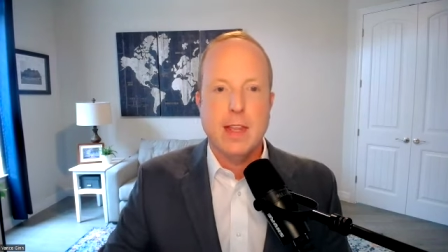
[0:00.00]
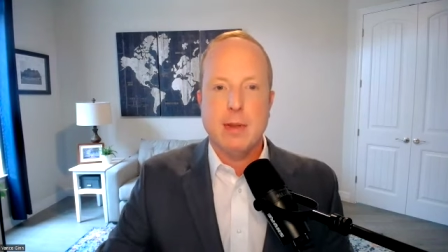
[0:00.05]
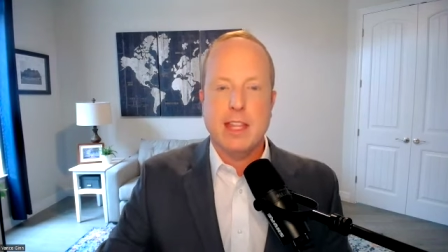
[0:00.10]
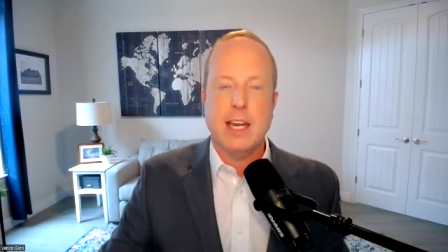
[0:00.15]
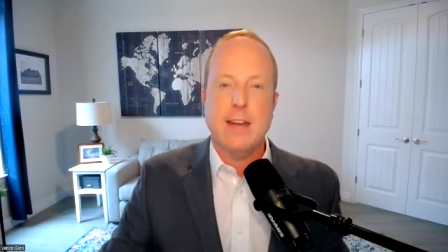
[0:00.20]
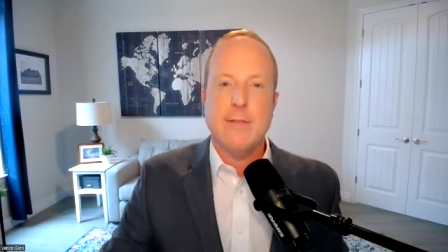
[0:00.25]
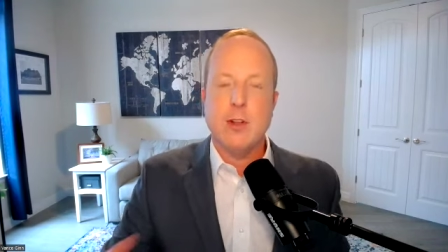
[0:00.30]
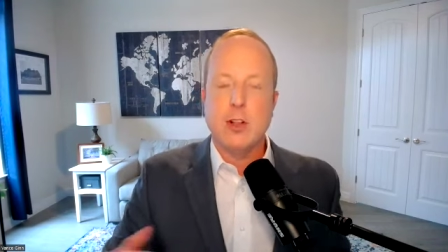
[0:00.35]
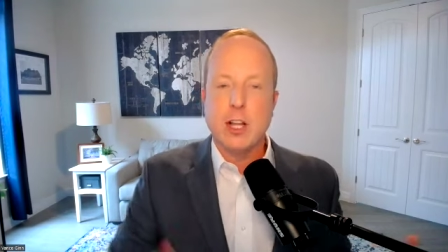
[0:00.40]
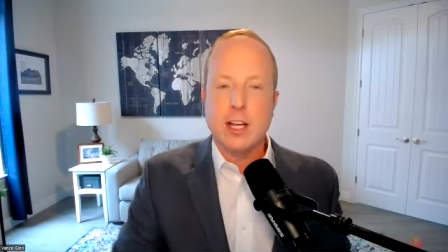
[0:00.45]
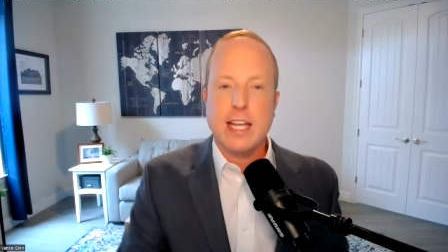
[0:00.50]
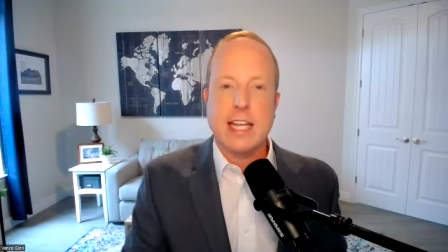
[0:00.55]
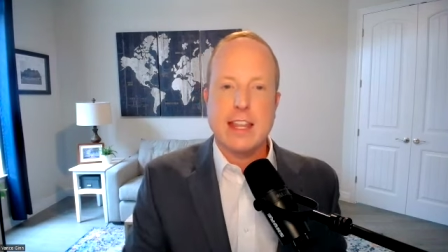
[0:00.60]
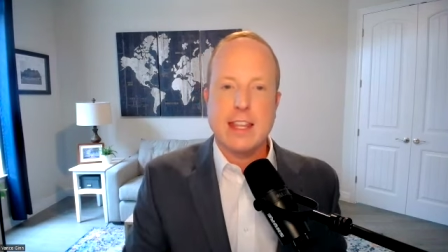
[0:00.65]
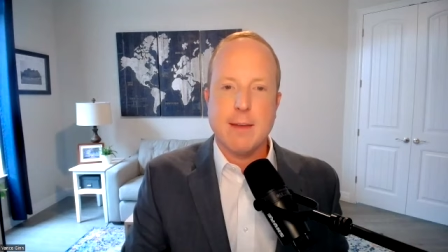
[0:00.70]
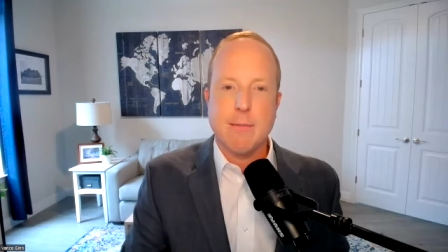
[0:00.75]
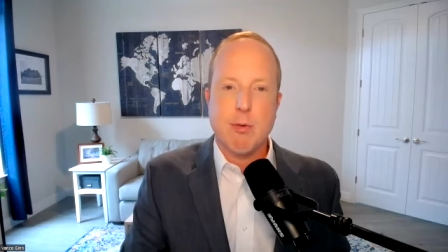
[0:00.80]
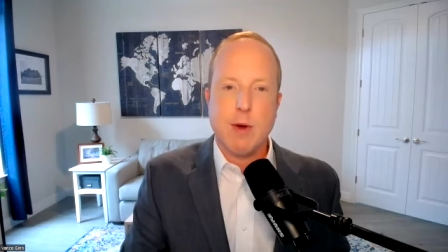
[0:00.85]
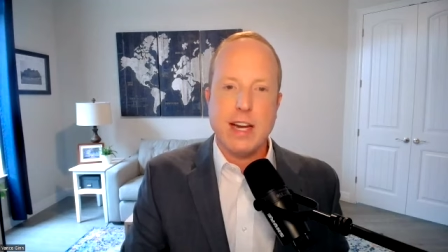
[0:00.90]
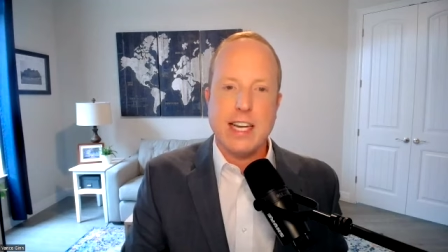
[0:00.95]
But then if you look at
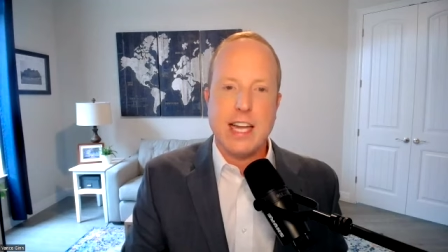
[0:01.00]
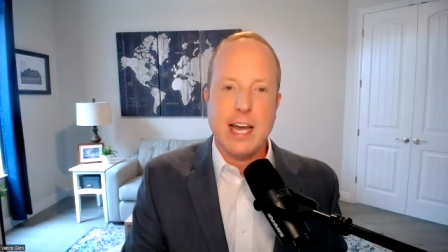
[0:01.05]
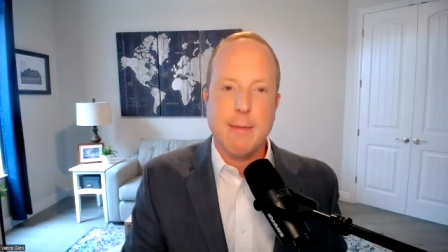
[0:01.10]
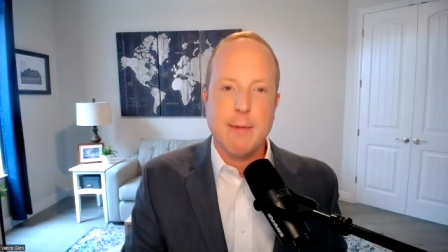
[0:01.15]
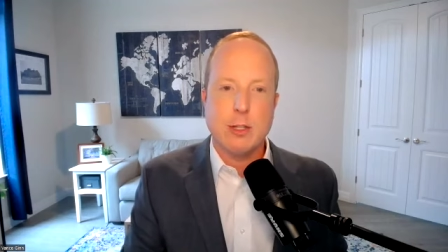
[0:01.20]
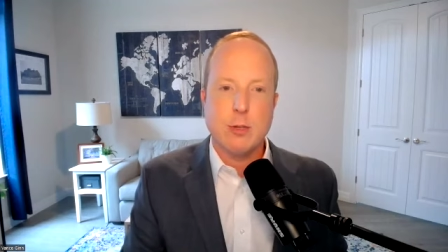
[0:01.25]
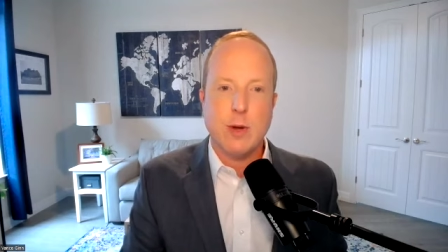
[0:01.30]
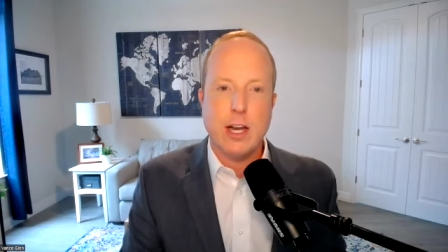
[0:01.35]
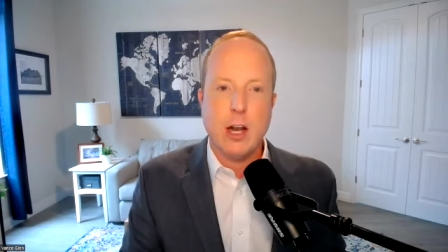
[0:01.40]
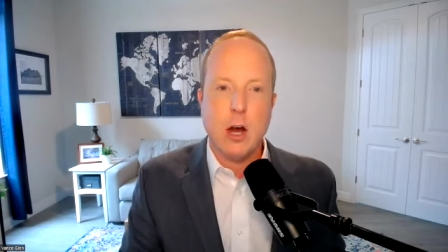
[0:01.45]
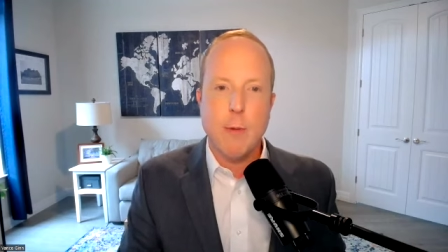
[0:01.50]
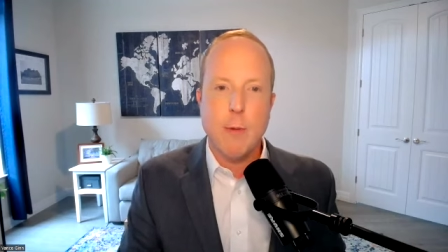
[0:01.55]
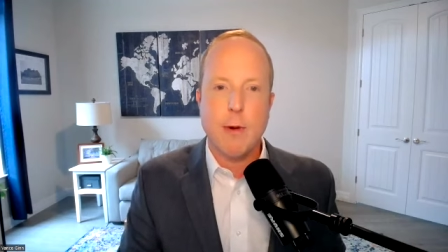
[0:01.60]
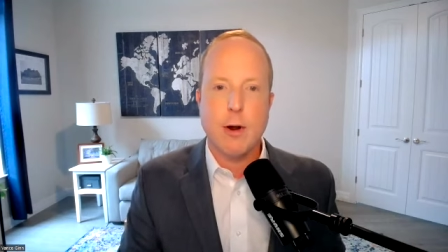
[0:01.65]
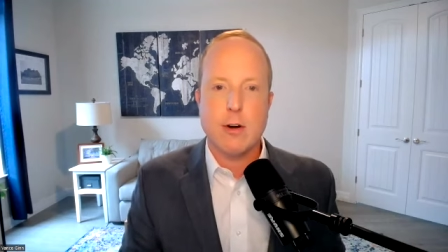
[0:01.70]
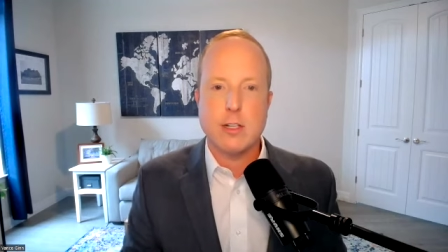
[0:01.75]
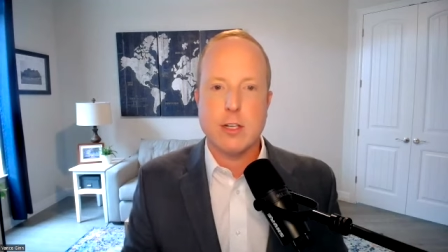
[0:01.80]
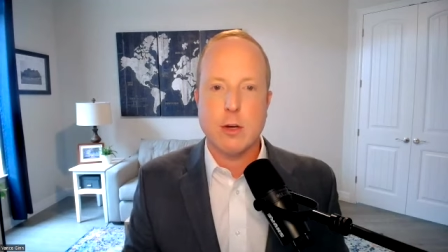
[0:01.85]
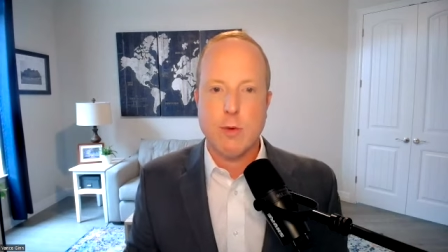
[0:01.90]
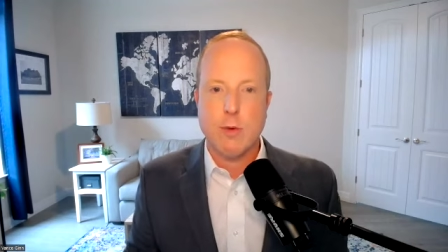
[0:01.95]
the breakdown between
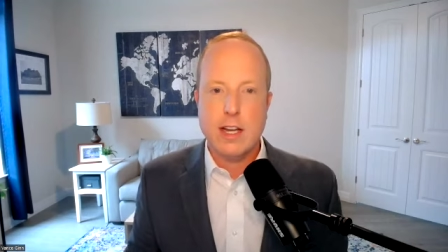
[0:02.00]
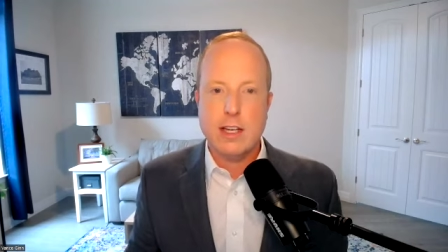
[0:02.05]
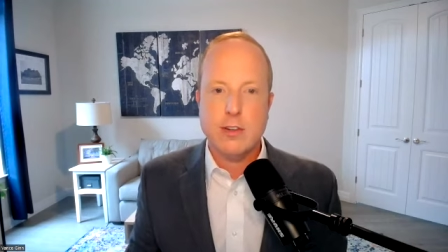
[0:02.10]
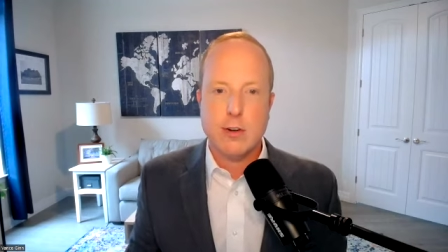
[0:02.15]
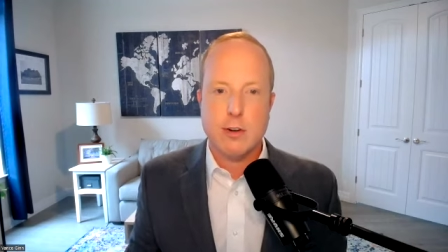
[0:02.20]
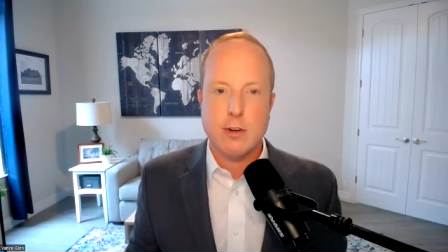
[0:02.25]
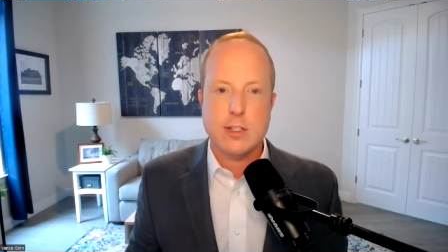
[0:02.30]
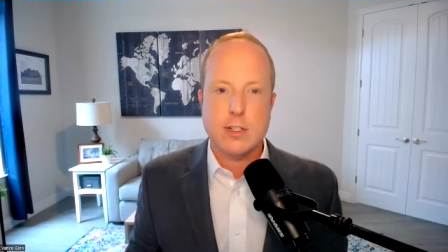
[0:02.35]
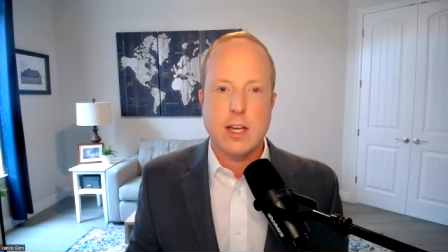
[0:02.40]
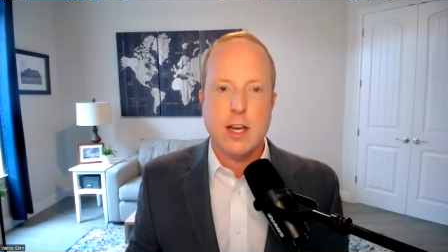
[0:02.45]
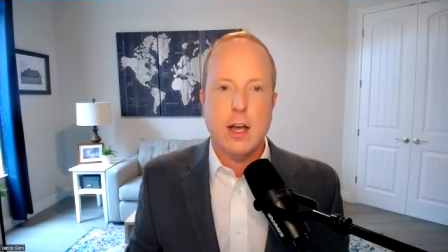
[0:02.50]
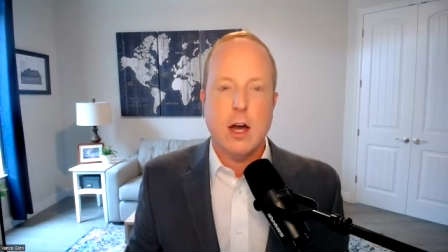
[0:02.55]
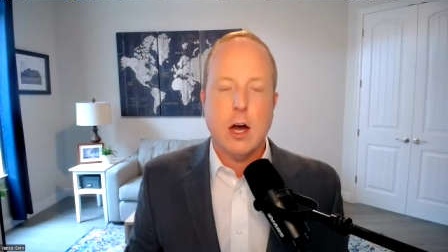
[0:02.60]
homeowners and renters,